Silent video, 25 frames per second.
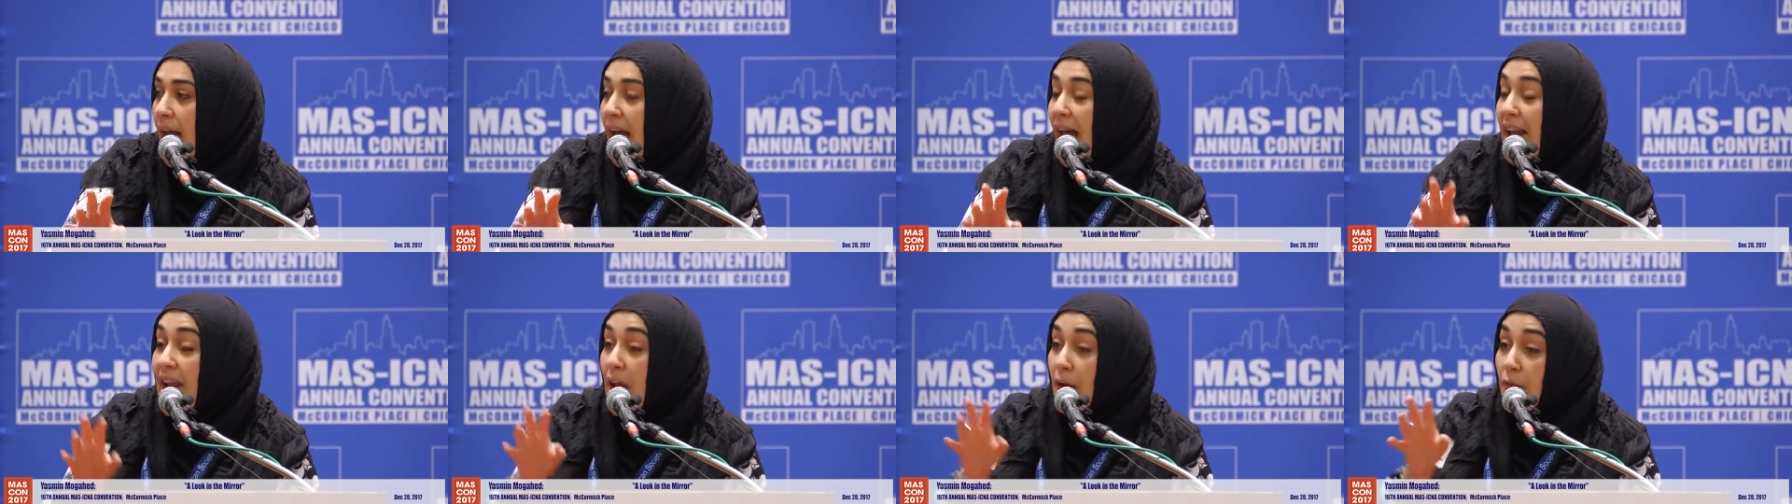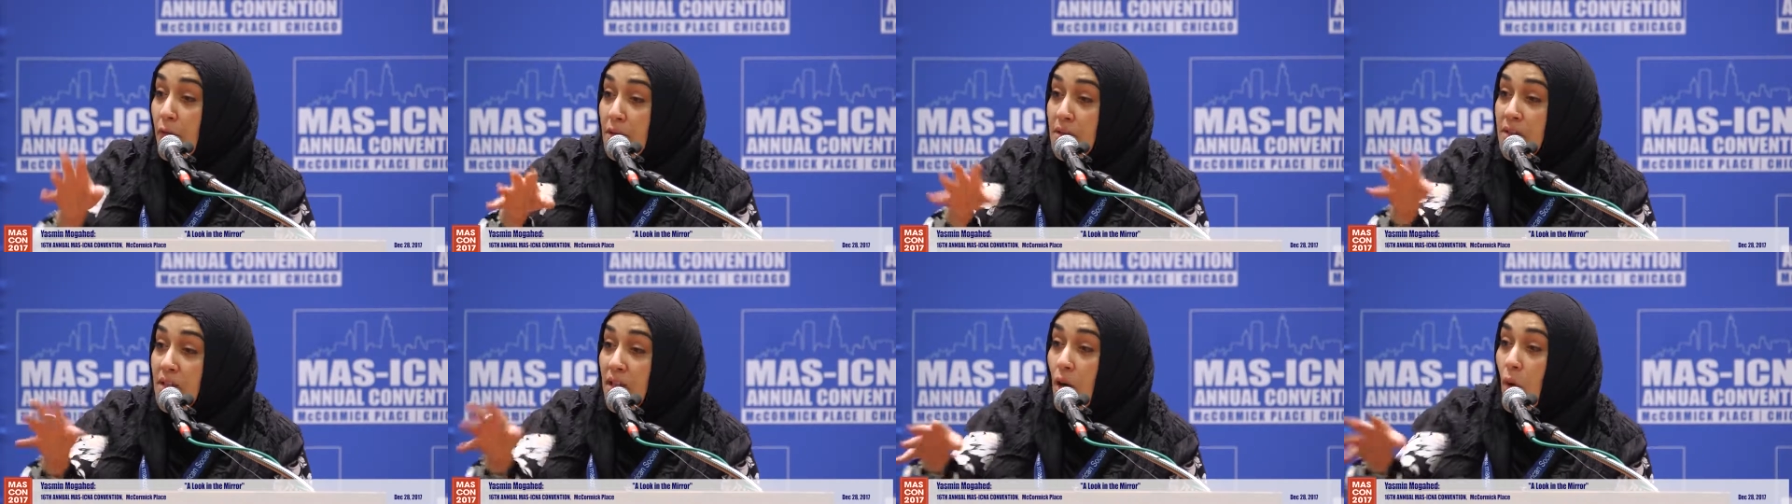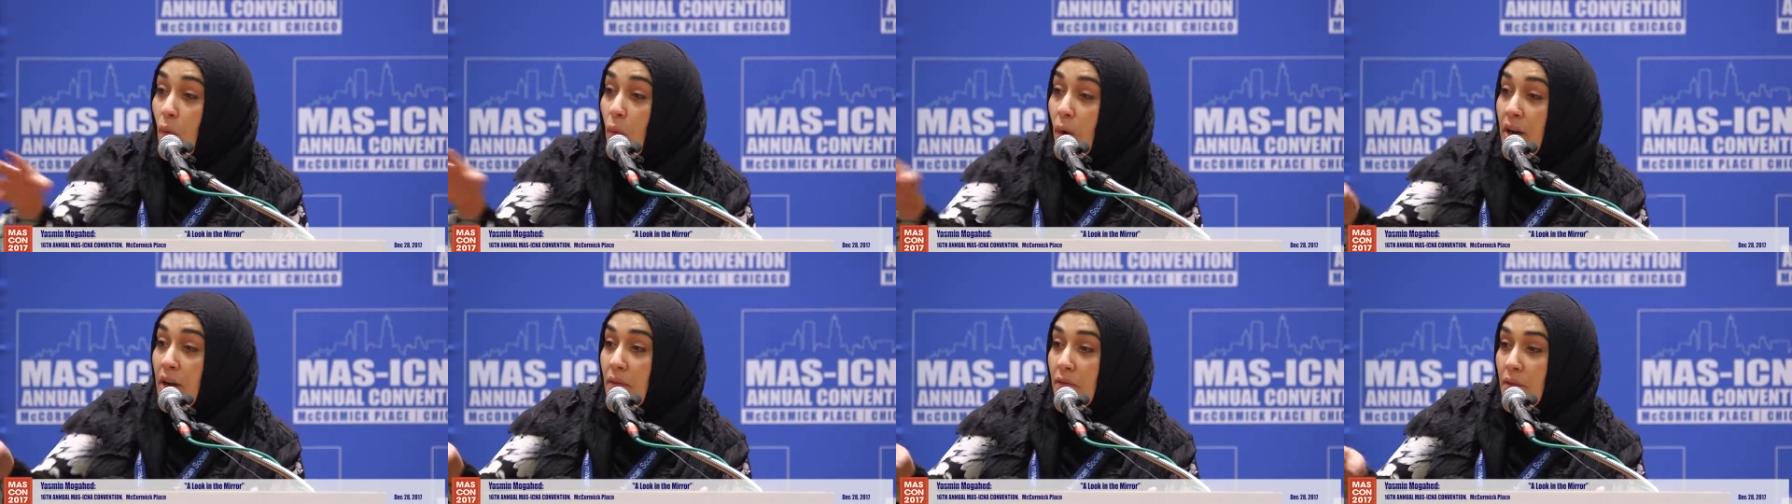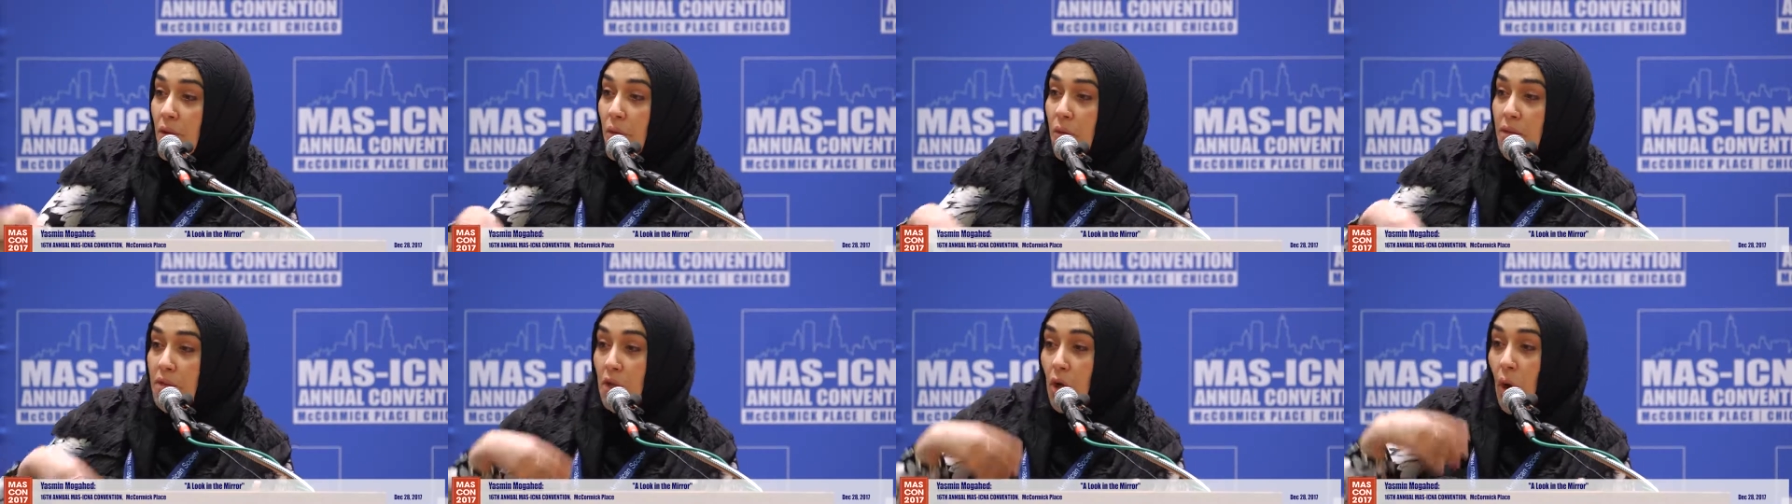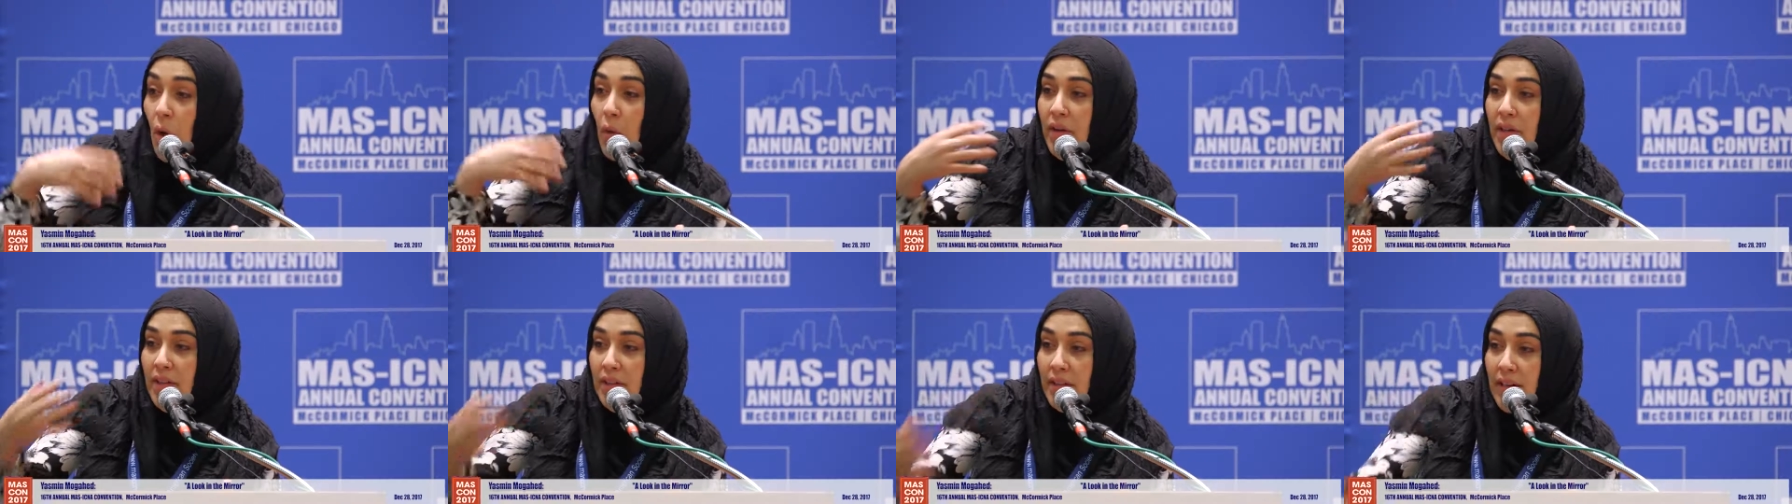And every single one of you is
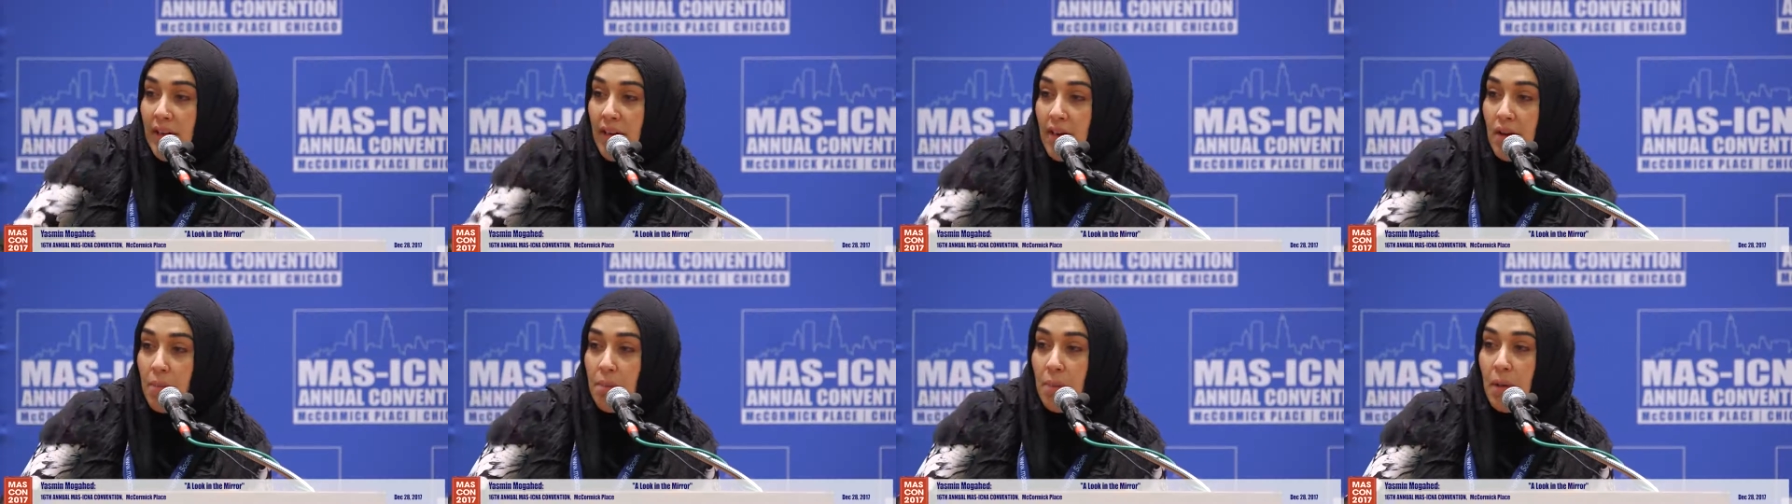going there.